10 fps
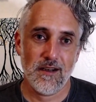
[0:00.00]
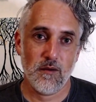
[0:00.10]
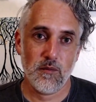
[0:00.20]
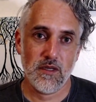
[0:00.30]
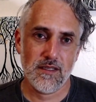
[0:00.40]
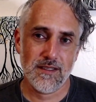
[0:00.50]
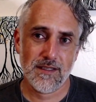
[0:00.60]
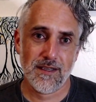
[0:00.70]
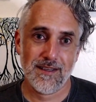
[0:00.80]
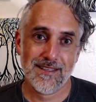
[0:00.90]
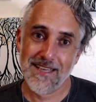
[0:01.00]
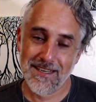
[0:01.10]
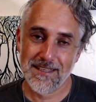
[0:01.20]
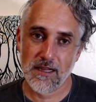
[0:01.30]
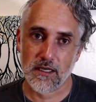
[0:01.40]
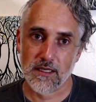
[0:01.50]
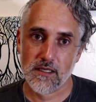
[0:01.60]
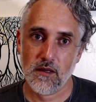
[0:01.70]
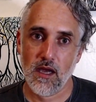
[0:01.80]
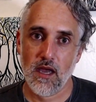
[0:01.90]
is psychedelics.
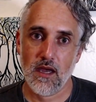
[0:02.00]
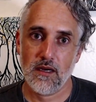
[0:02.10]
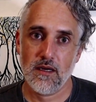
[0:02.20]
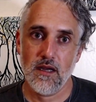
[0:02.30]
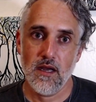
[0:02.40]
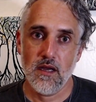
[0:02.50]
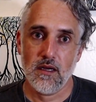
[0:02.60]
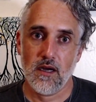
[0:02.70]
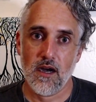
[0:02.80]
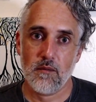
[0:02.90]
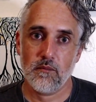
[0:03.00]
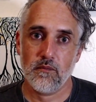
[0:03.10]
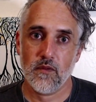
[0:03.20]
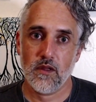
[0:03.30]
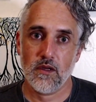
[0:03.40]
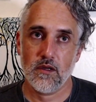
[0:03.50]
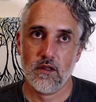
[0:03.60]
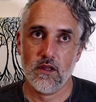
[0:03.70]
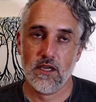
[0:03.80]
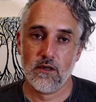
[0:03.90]
And
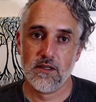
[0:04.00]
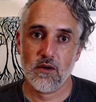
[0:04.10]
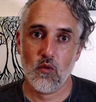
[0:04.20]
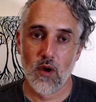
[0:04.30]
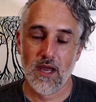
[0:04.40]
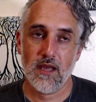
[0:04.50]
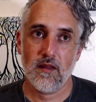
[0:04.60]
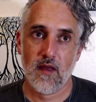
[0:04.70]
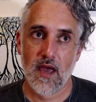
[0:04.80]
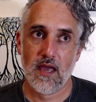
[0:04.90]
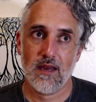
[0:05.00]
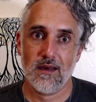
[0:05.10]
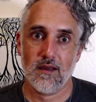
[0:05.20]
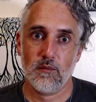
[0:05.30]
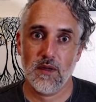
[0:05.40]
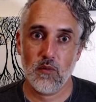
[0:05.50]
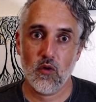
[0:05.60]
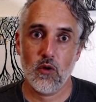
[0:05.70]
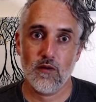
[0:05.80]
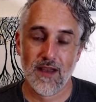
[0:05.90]
there's a way that people
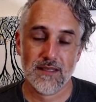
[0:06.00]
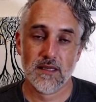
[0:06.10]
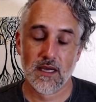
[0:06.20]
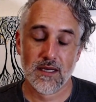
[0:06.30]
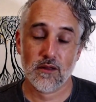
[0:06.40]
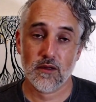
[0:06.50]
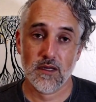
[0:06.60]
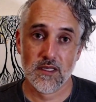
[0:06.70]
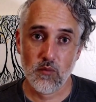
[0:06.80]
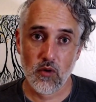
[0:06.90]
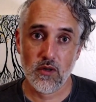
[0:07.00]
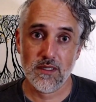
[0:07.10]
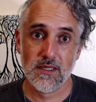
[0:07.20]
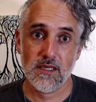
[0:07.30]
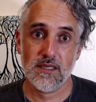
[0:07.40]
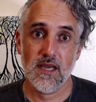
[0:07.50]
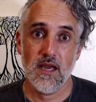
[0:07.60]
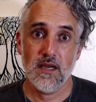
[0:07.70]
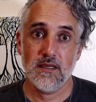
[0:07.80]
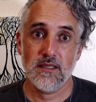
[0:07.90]
who have had psychedelic experiences
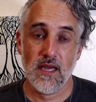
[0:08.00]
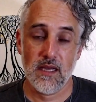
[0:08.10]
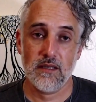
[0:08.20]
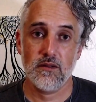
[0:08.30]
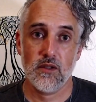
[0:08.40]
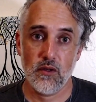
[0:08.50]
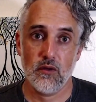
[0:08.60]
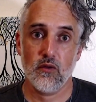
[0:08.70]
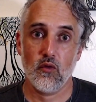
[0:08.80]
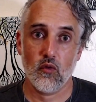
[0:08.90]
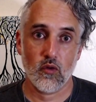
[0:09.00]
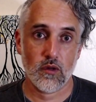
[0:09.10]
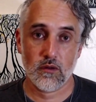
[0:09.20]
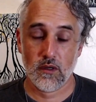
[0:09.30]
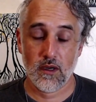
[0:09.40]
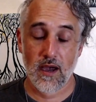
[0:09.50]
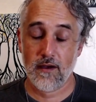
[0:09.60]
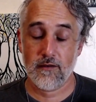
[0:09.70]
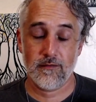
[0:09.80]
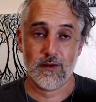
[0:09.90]
tend to
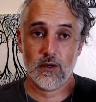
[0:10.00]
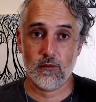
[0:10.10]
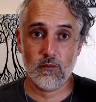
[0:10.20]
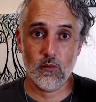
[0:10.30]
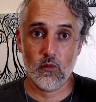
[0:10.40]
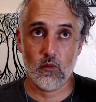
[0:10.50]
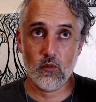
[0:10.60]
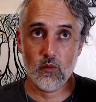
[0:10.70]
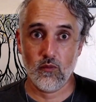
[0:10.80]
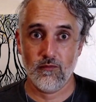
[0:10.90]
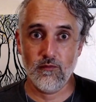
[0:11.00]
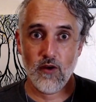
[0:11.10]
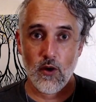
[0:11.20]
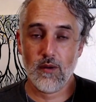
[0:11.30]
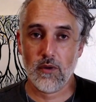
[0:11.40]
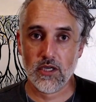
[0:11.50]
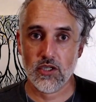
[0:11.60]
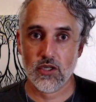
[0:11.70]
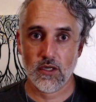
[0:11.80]
have a very much